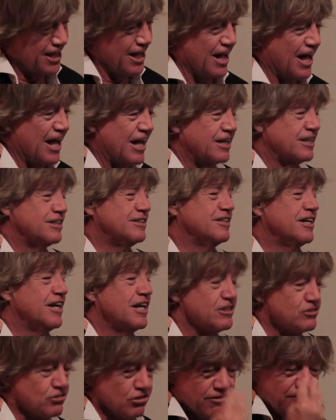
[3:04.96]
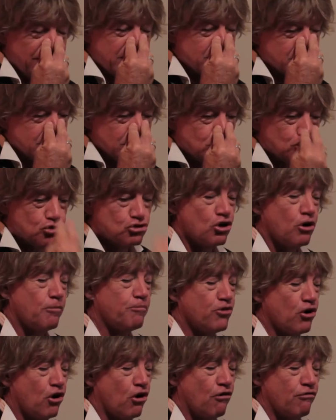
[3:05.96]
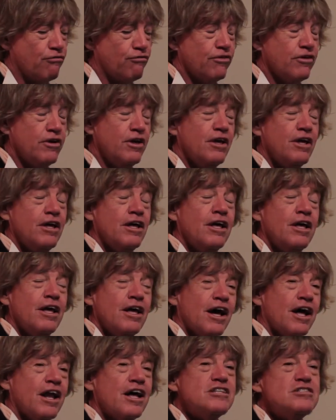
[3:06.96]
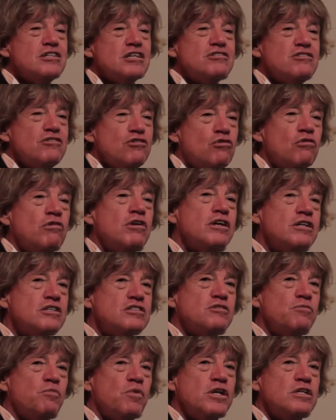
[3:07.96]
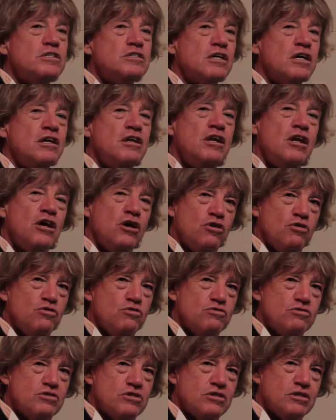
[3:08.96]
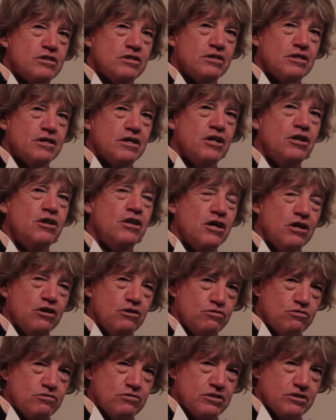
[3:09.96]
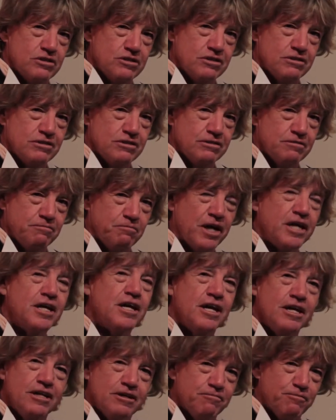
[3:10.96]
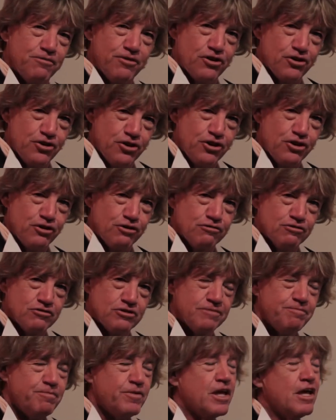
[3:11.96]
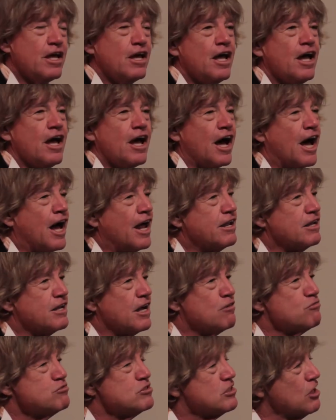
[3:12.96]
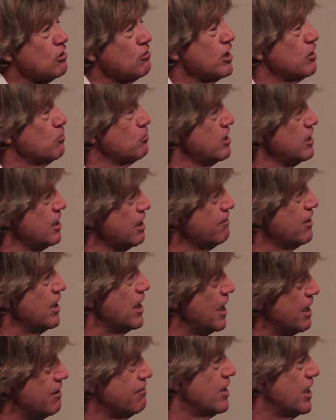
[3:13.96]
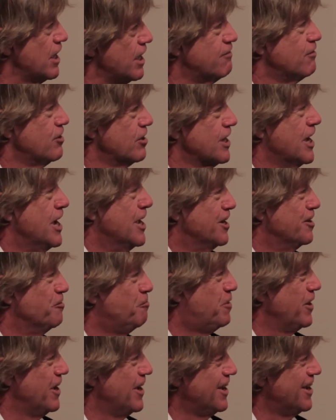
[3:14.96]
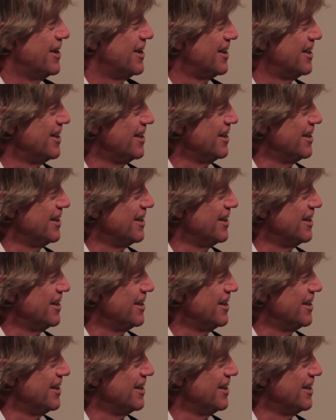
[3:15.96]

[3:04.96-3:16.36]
And it sort of edged, dropped off. And I turned to the audience and went, a nose. My kingdom for the nose. And I was told I would never, ever, ever again appear